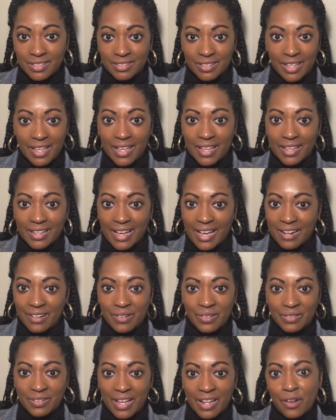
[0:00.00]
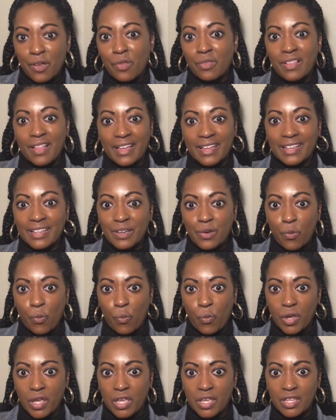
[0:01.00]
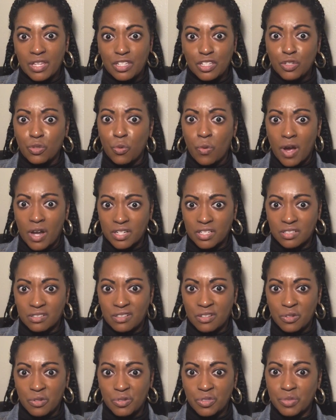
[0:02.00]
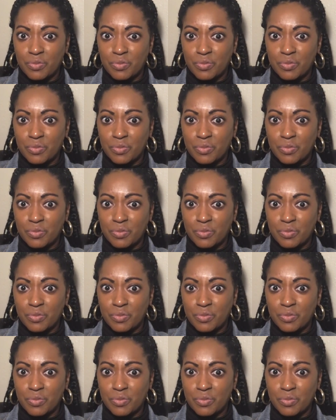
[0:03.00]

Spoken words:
Like, I don't like when you wash clothes,